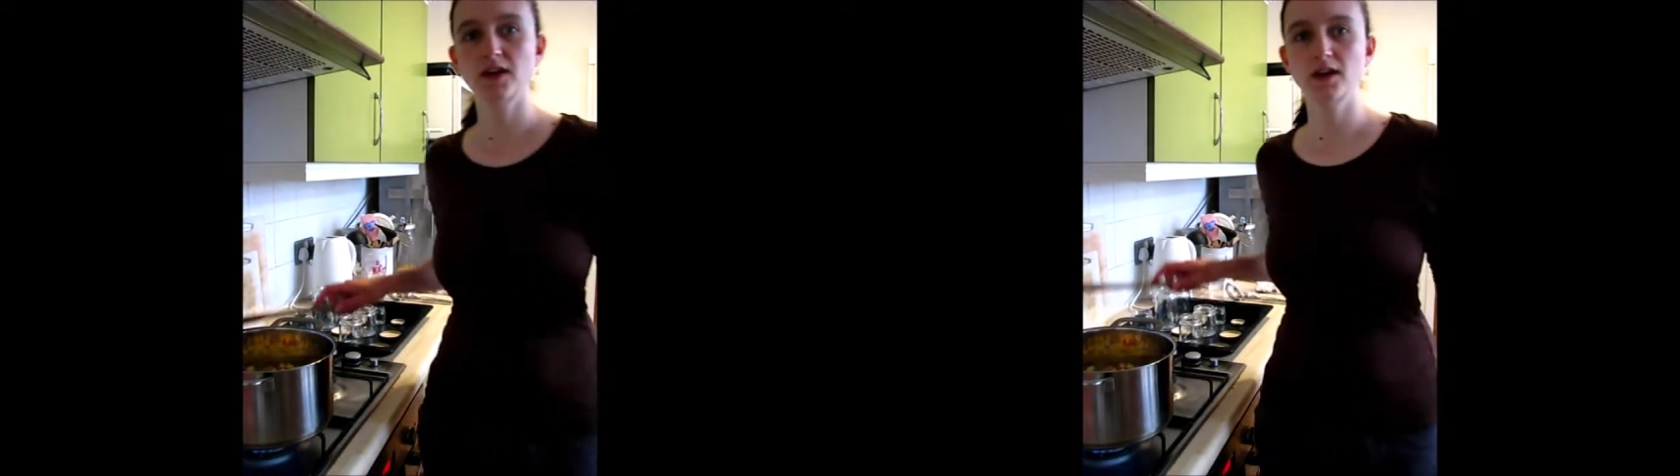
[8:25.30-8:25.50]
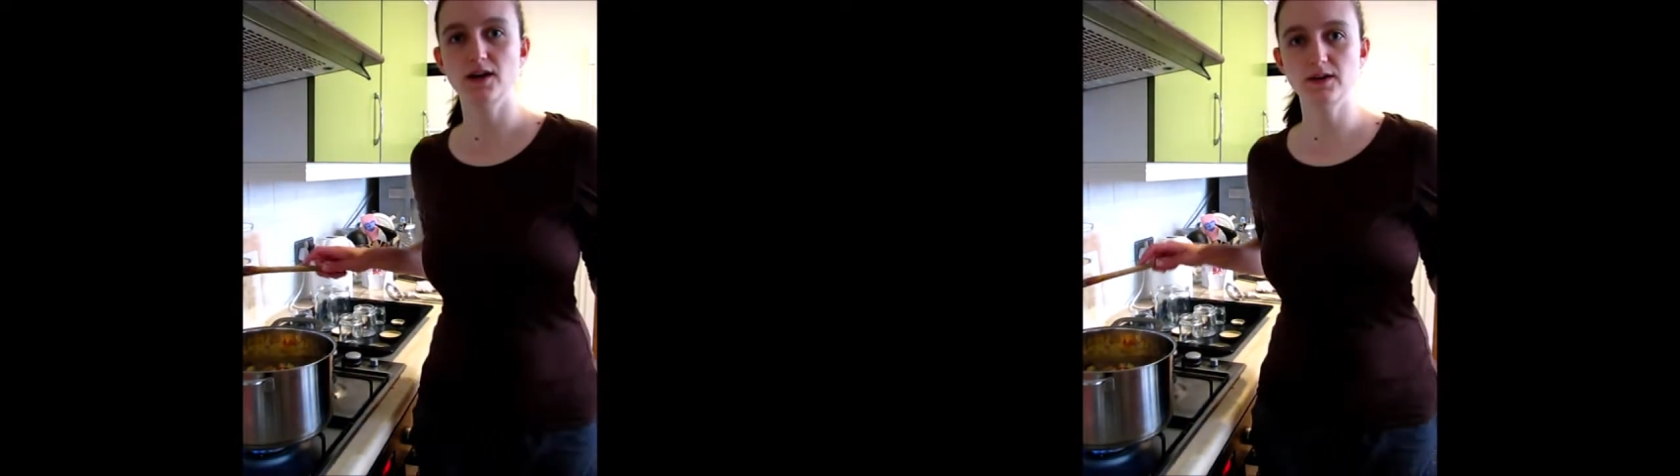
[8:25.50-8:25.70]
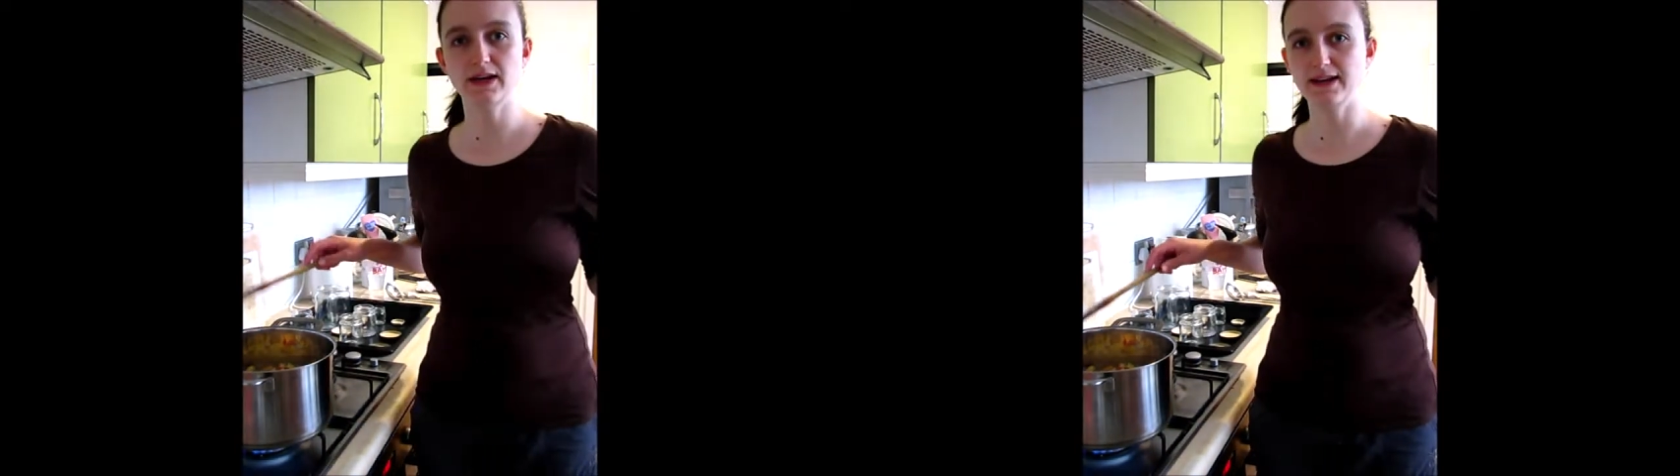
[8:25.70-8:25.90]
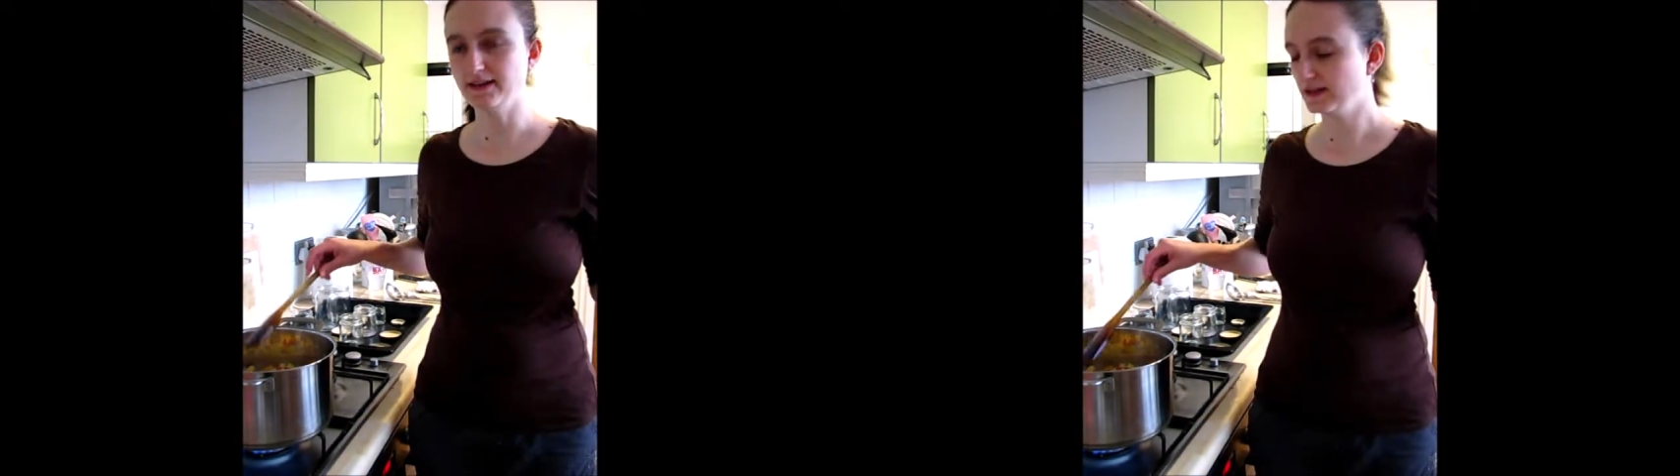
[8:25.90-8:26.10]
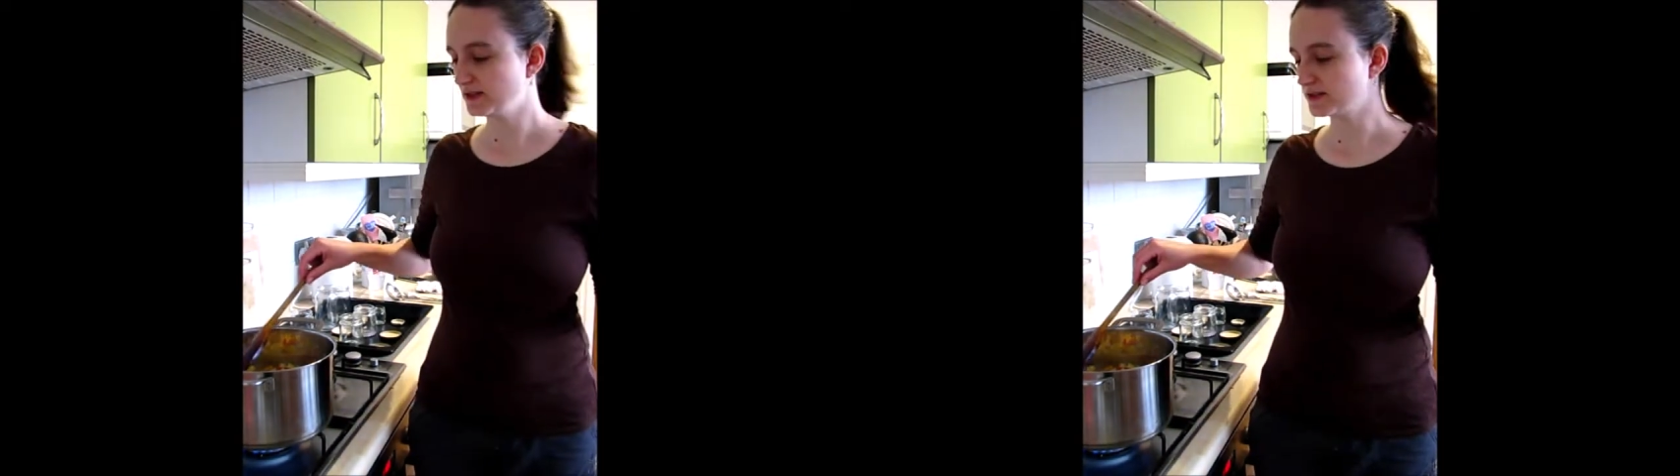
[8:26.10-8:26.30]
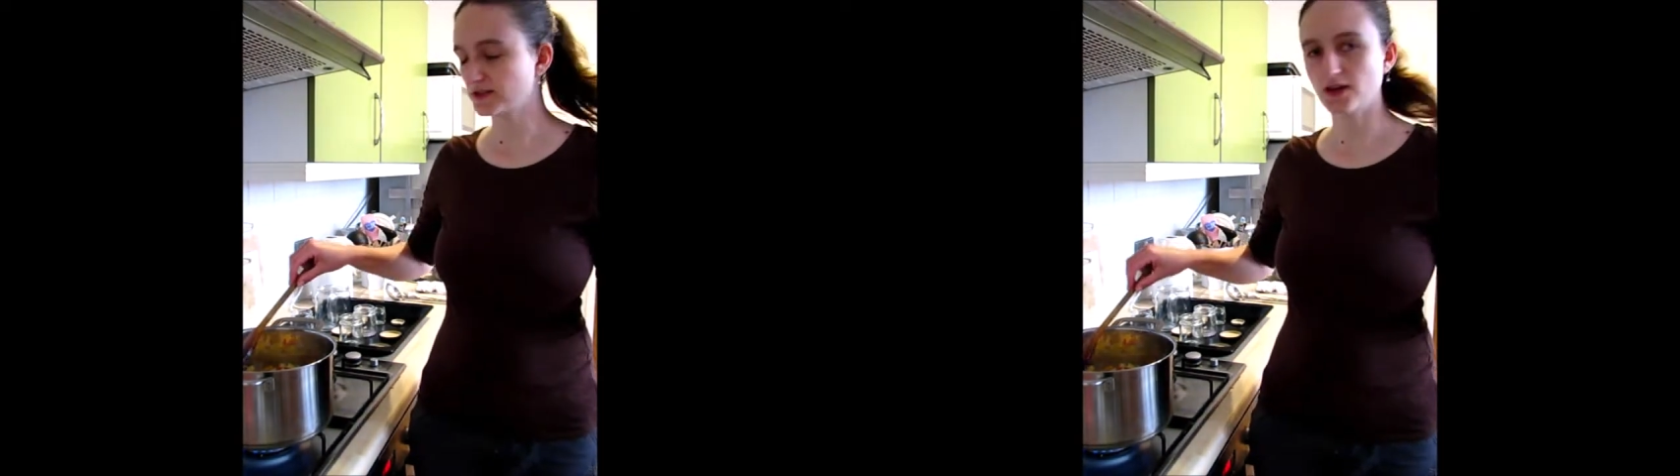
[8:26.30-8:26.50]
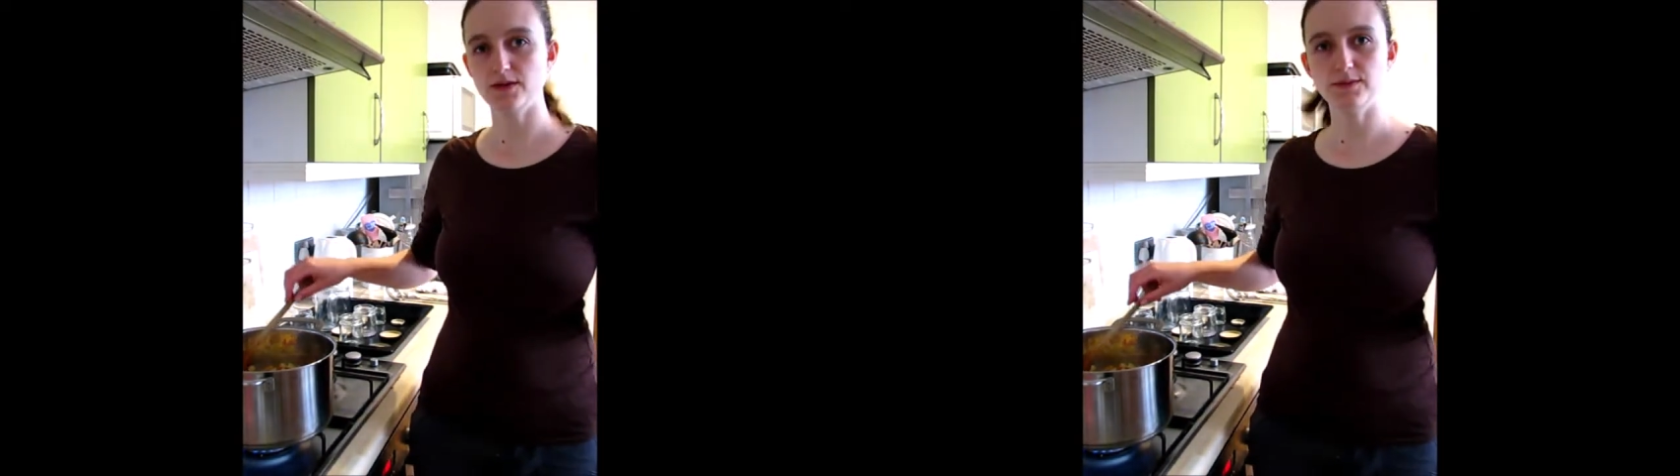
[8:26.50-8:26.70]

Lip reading: Okay, so